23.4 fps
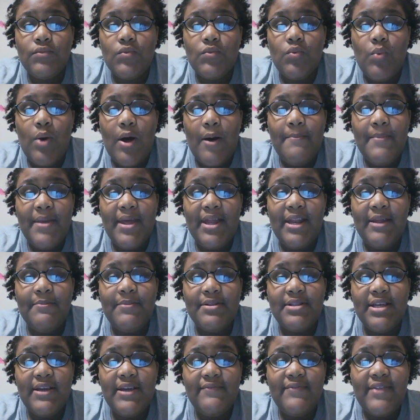While many
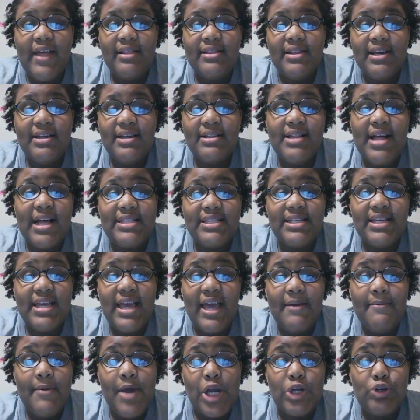believe that legalizing
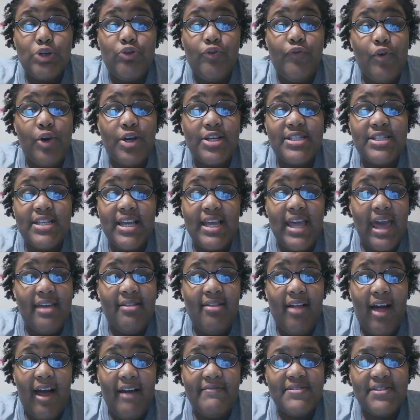gay marriage would force the gay
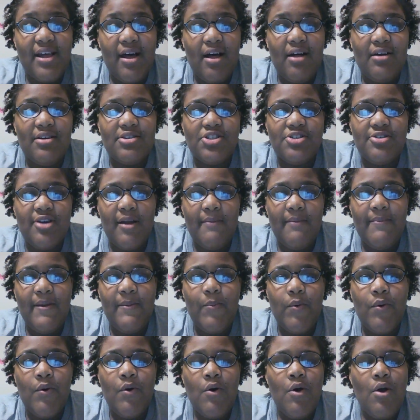lifestyle on straight
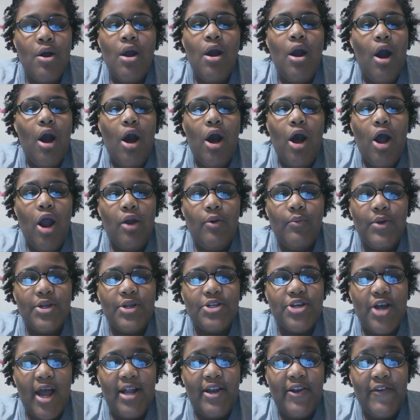people, aren't we
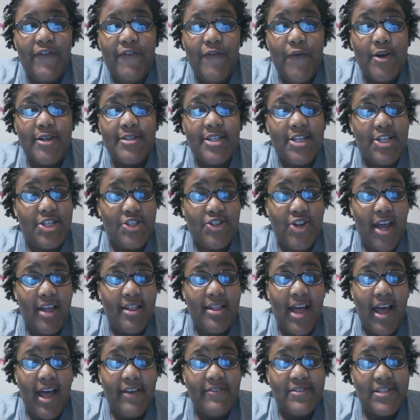trying to force the straight
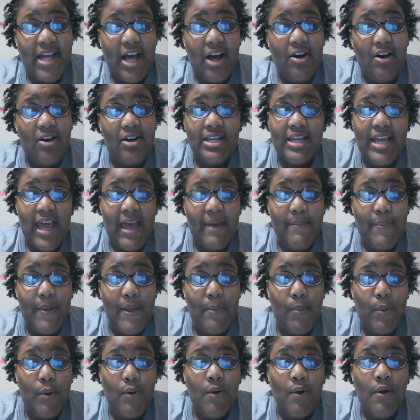lifestyle on gay
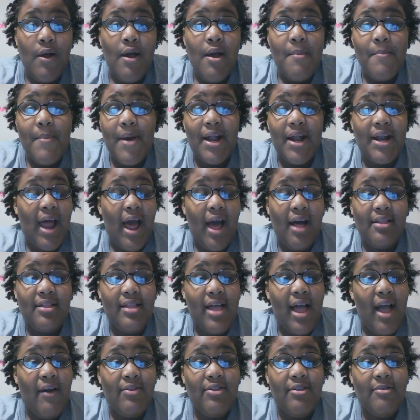people by not
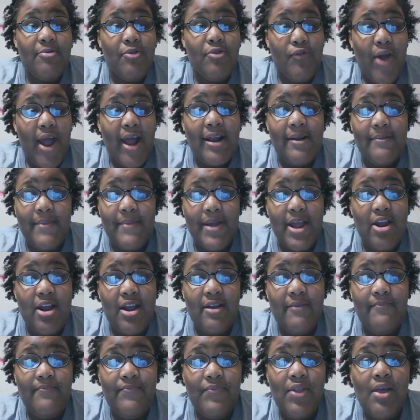allowing them the right to
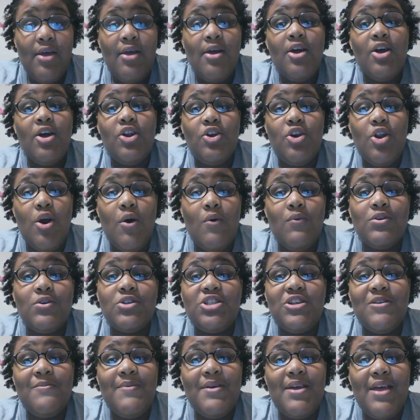marry? No one
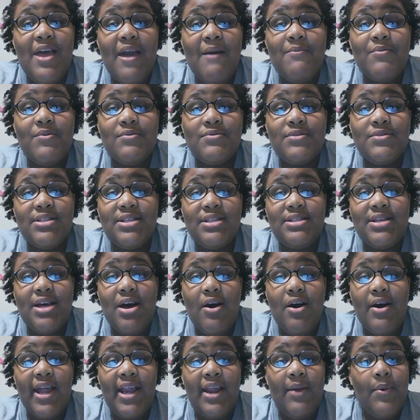should be able to
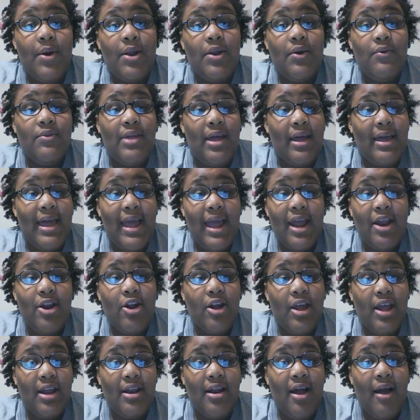tell anyone who they can
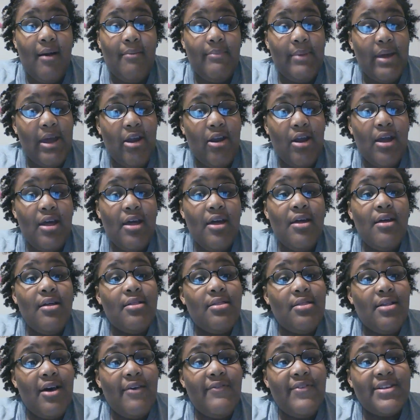or cannot marry.
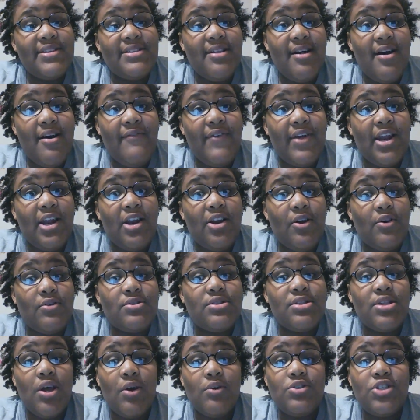Love is love, and it
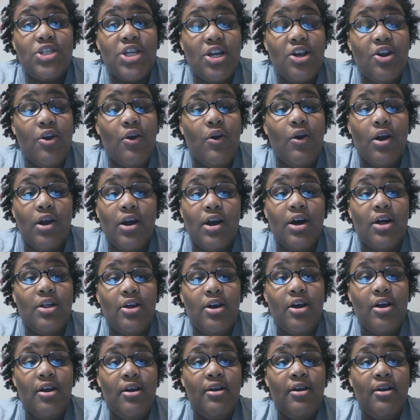knows no gender or color.